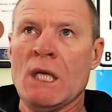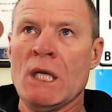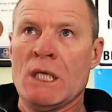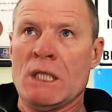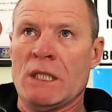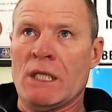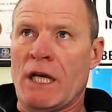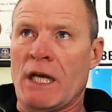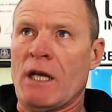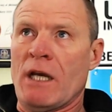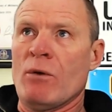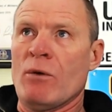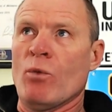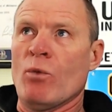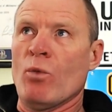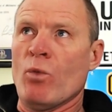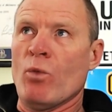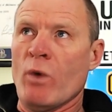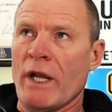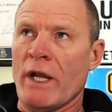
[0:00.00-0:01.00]
that
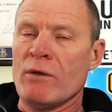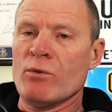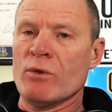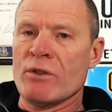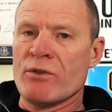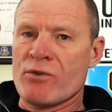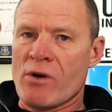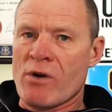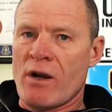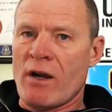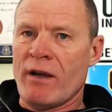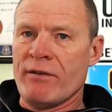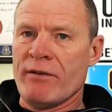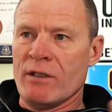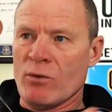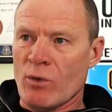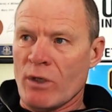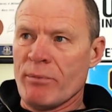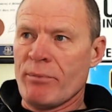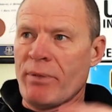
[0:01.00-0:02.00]
when we're
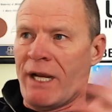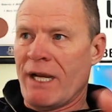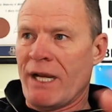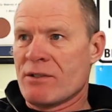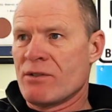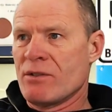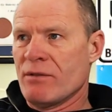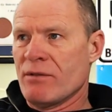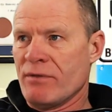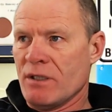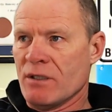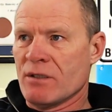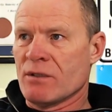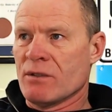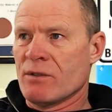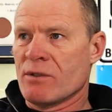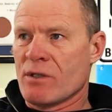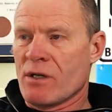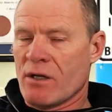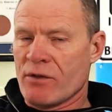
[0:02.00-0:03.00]
driving, when passenger
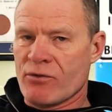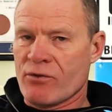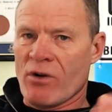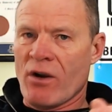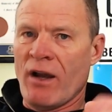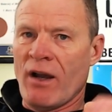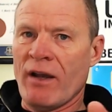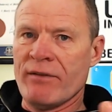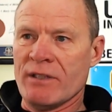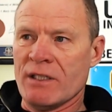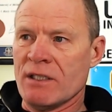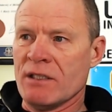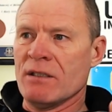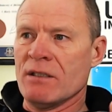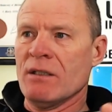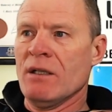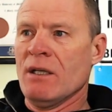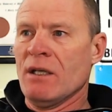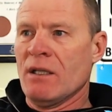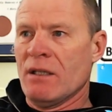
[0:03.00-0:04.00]
vehicles are
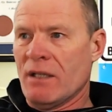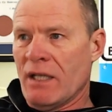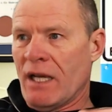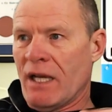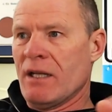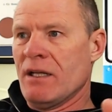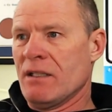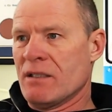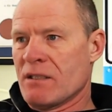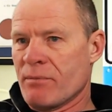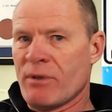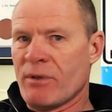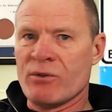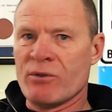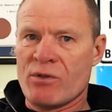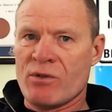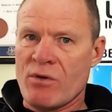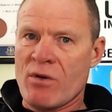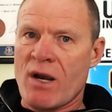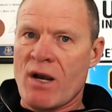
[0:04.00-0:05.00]
driving, that it's
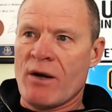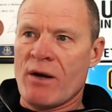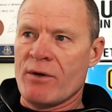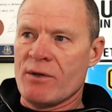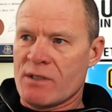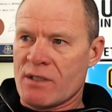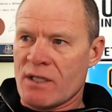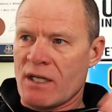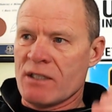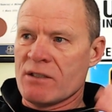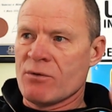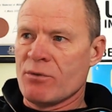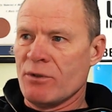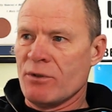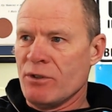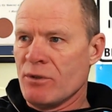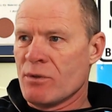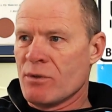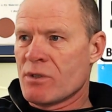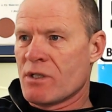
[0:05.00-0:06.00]
about two hours. That's
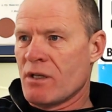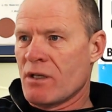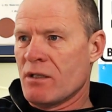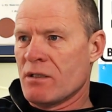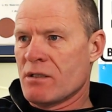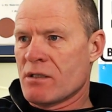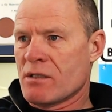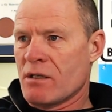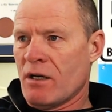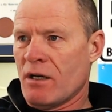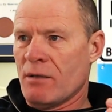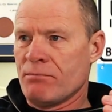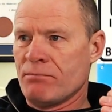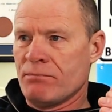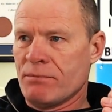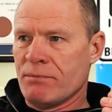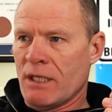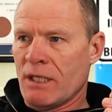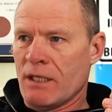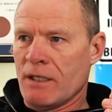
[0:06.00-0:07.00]
when you st-
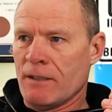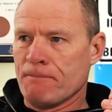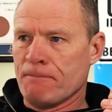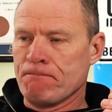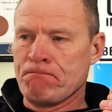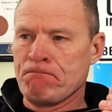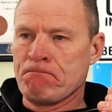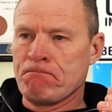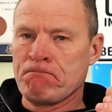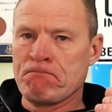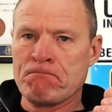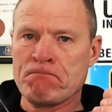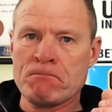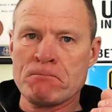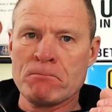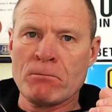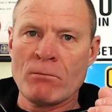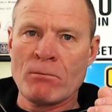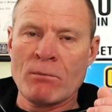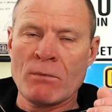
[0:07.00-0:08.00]
stop. Um,
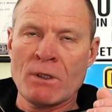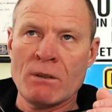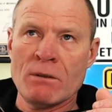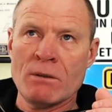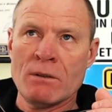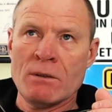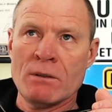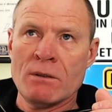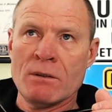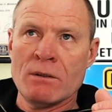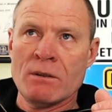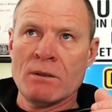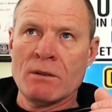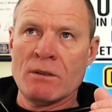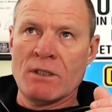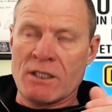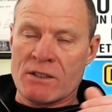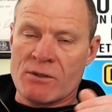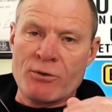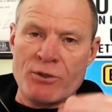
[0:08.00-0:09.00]

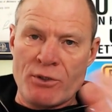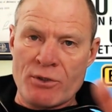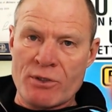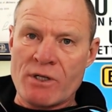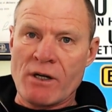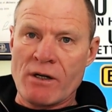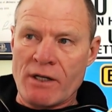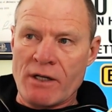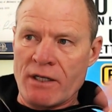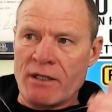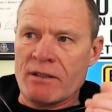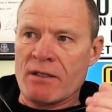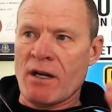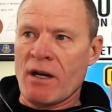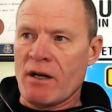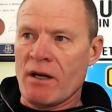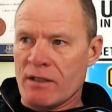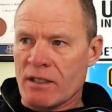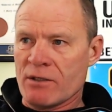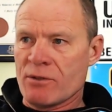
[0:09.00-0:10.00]
that's when you start getting
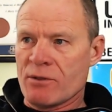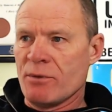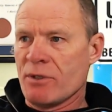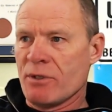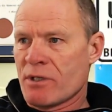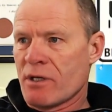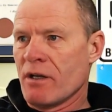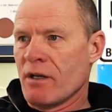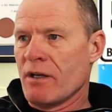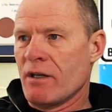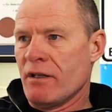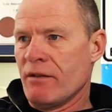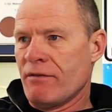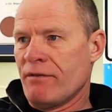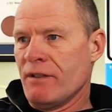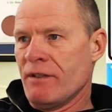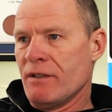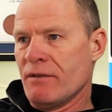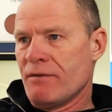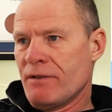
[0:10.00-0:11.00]
tired. That's when you start getting
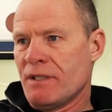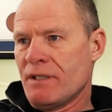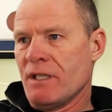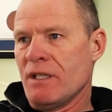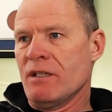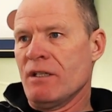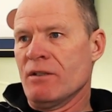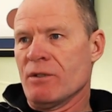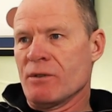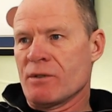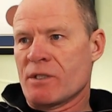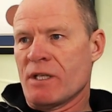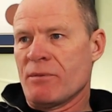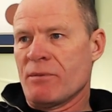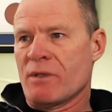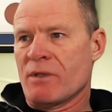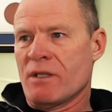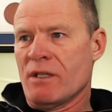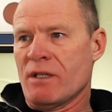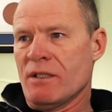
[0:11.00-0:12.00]
fatigue and those
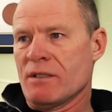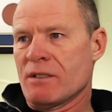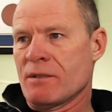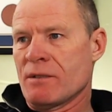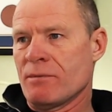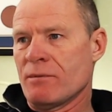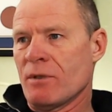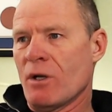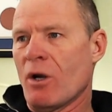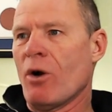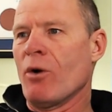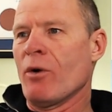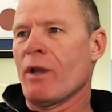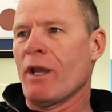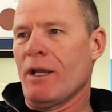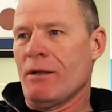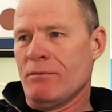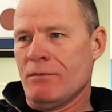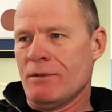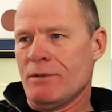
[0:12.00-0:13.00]
types of things. Oh,
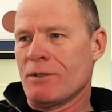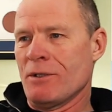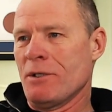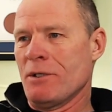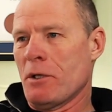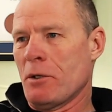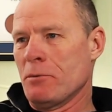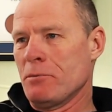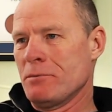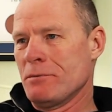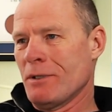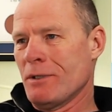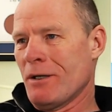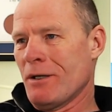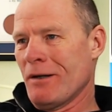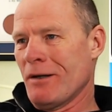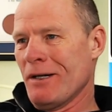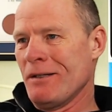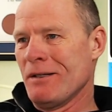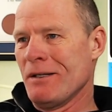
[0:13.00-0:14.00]
okay, so you don't.
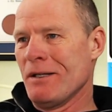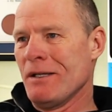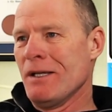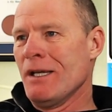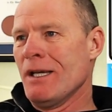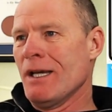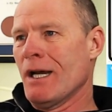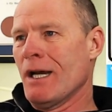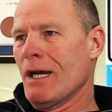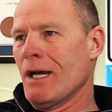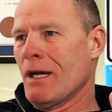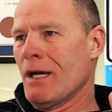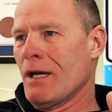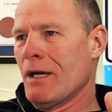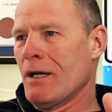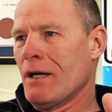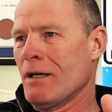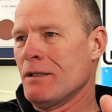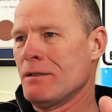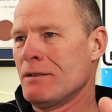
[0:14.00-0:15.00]
All right.
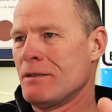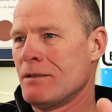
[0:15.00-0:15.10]
Uh,